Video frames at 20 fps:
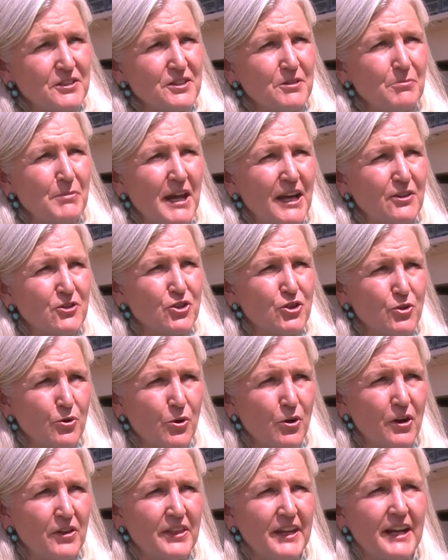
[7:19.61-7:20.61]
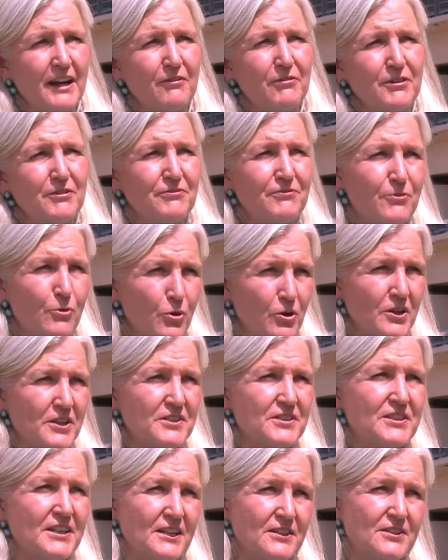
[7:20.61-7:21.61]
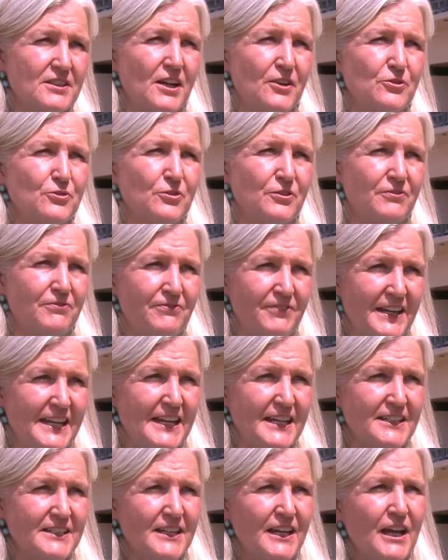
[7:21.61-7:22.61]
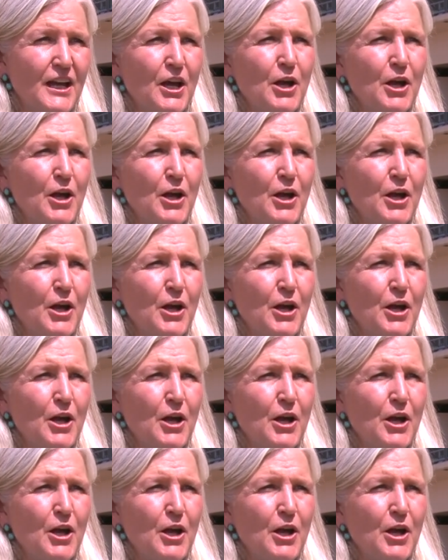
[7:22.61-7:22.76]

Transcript: to make sure that every four to 600 feet,